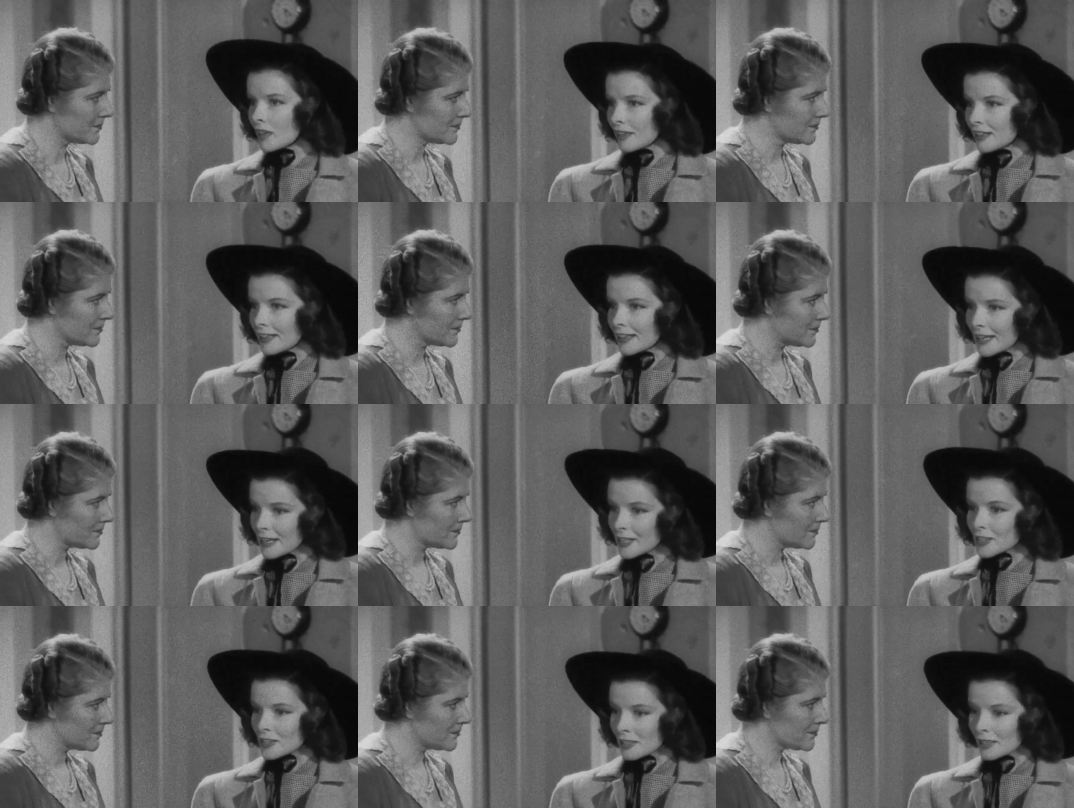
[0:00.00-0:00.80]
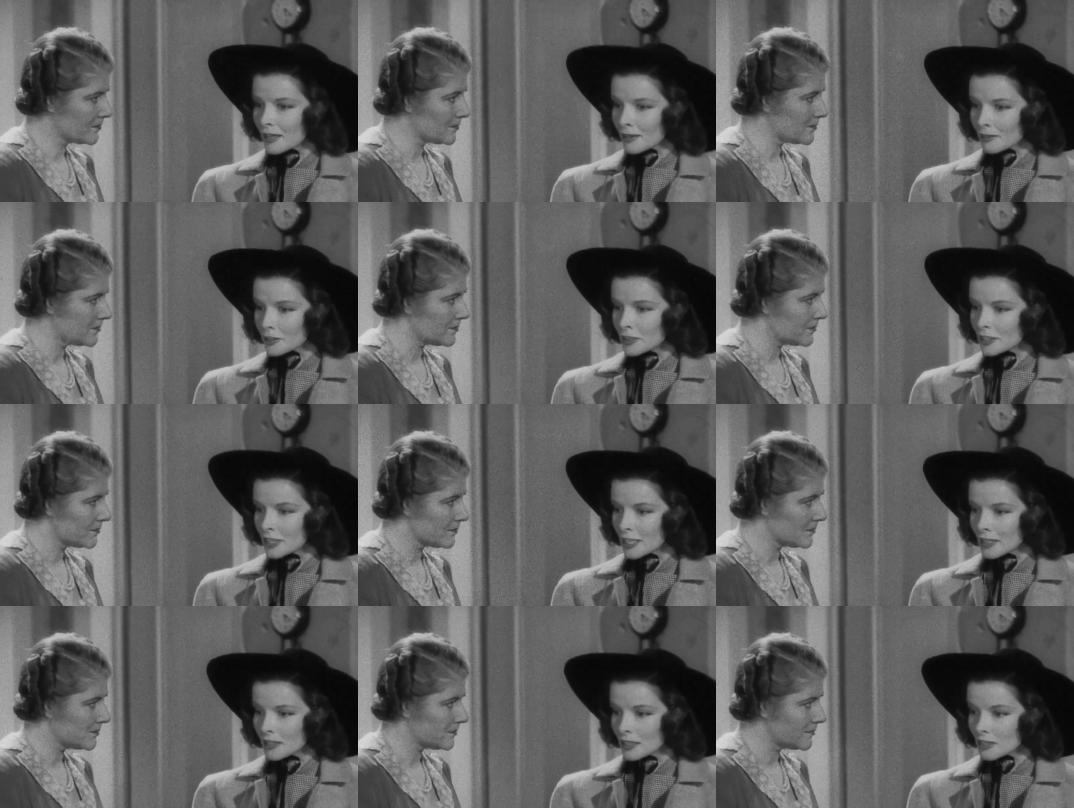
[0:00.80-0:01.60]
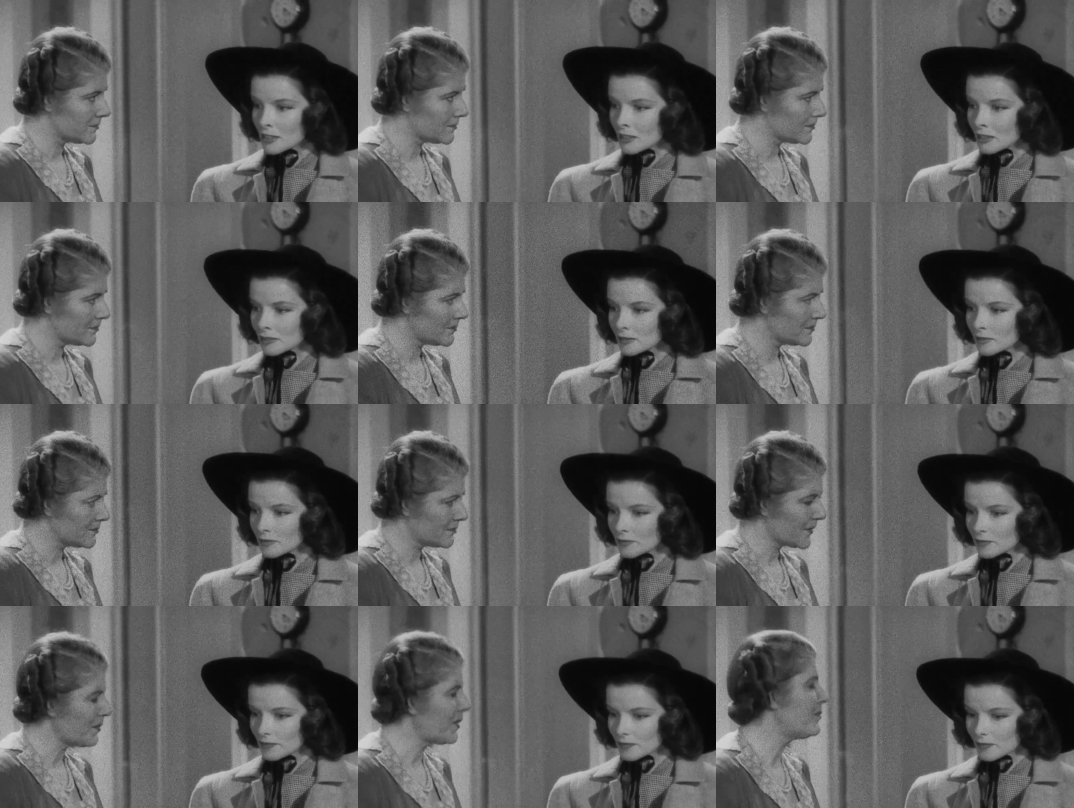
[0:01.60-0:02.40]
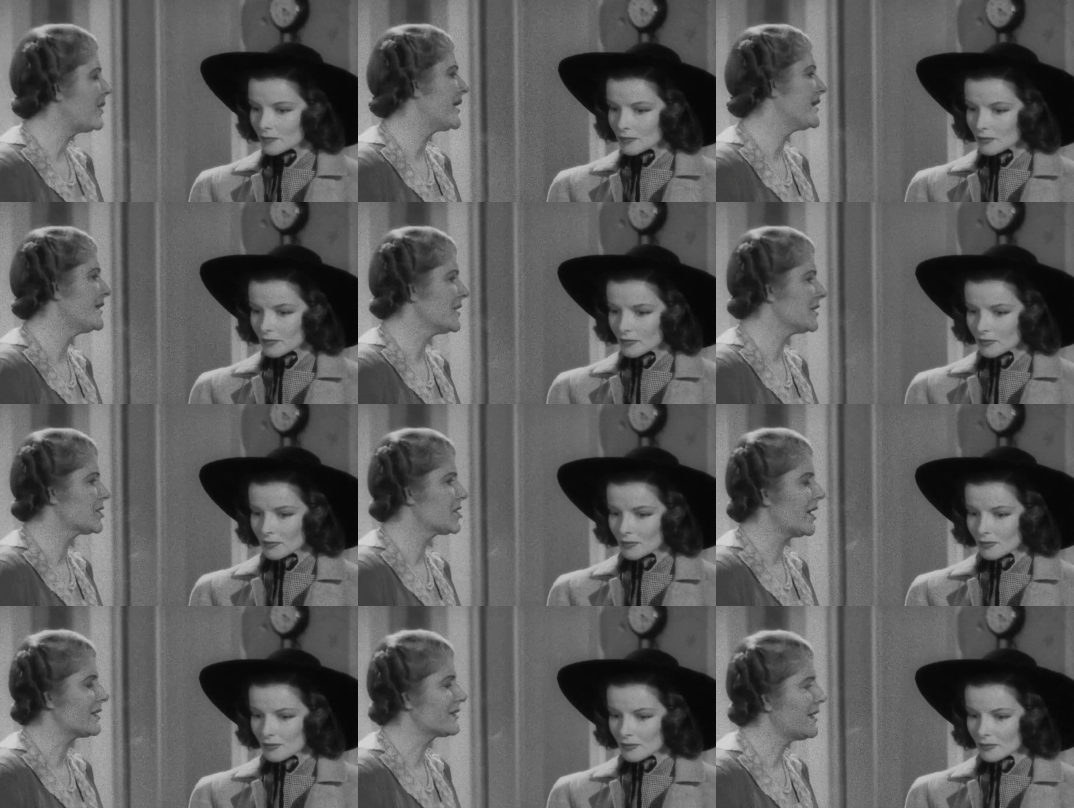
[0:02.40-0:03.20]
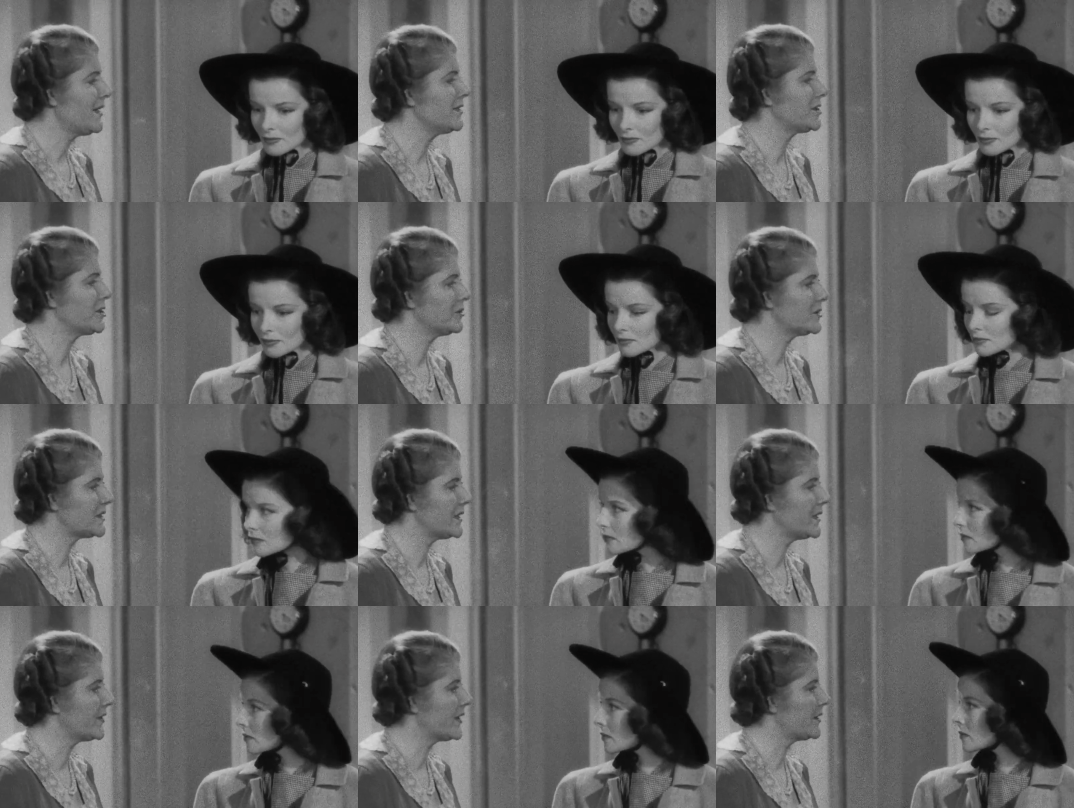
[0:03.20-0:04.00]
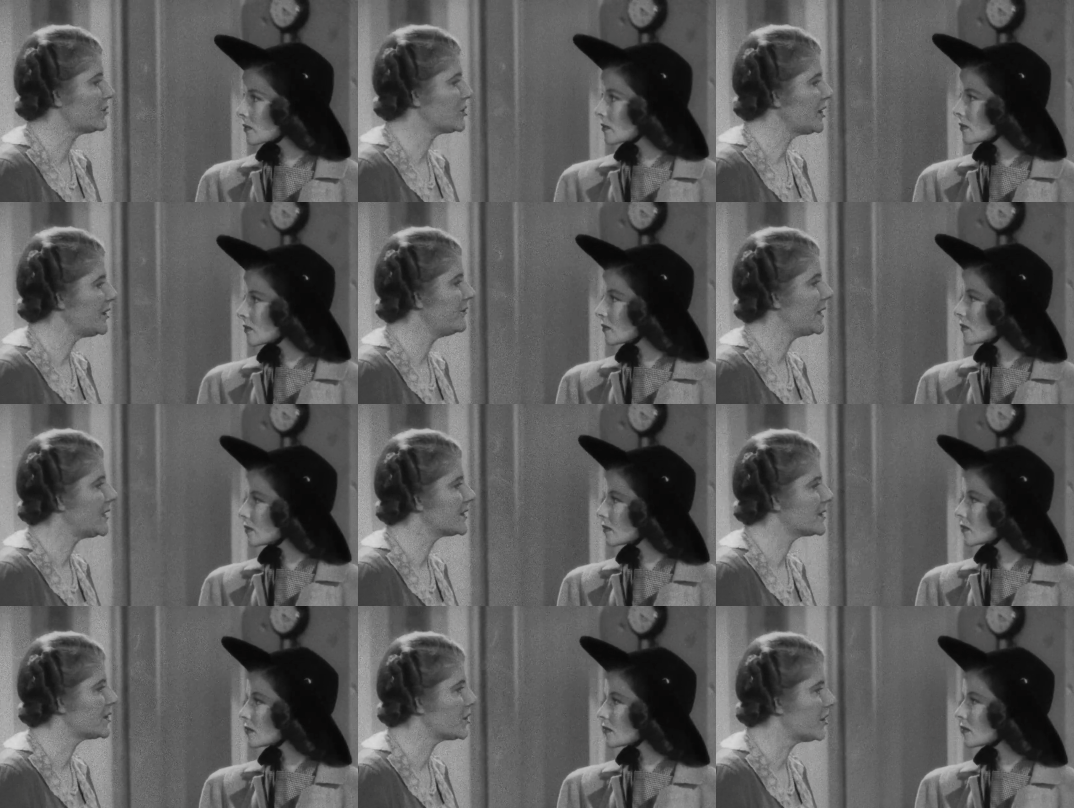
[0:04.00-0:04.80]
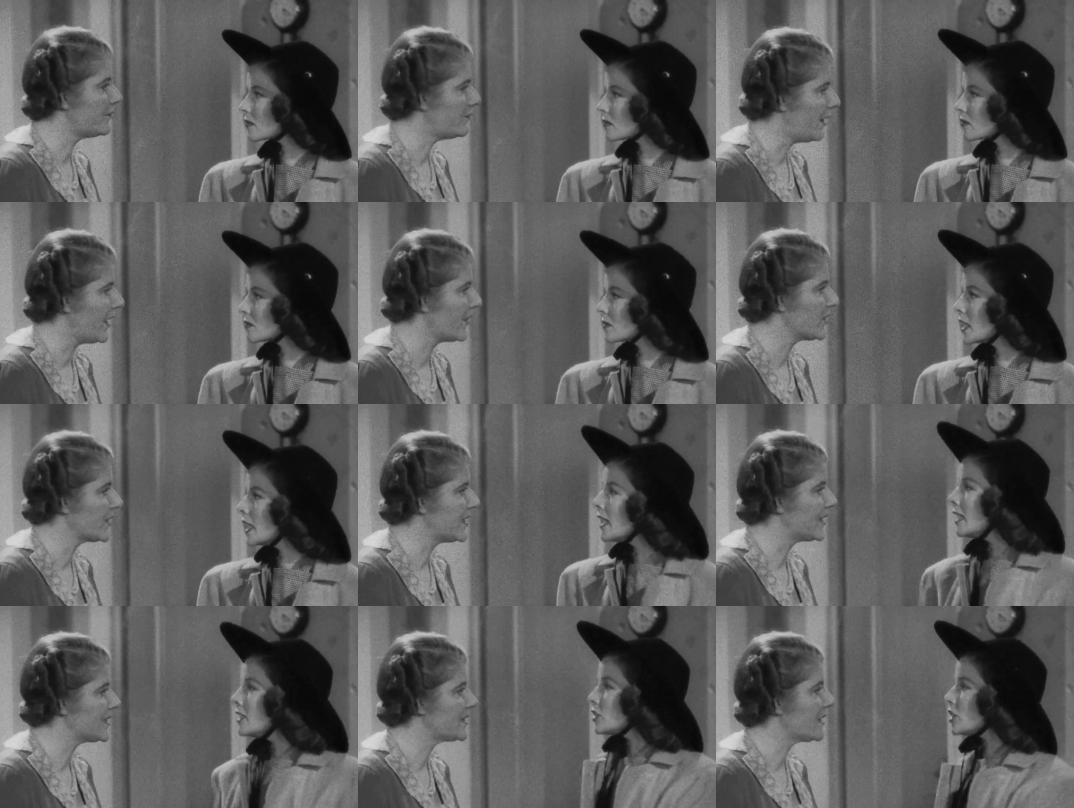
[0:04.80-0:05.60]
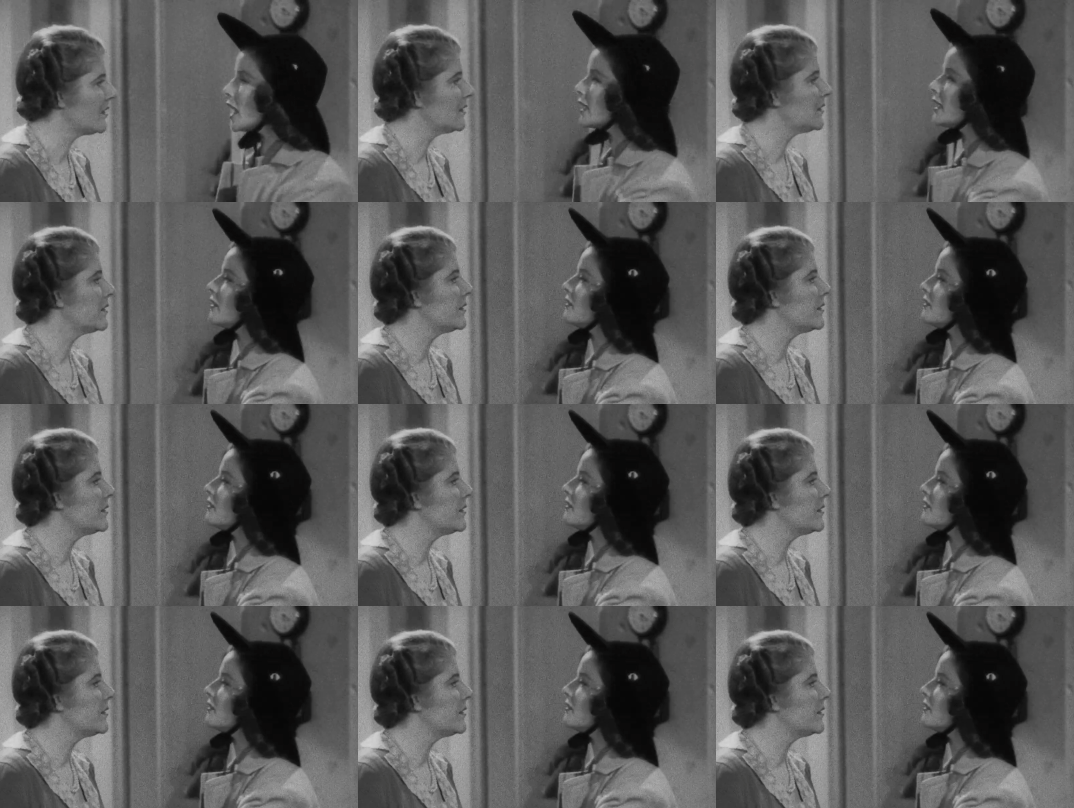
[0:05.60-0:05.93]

Speaker 1: Yes, a lot of good that does. But, my dear child, can't you see that if she feels as your father does... Johnny will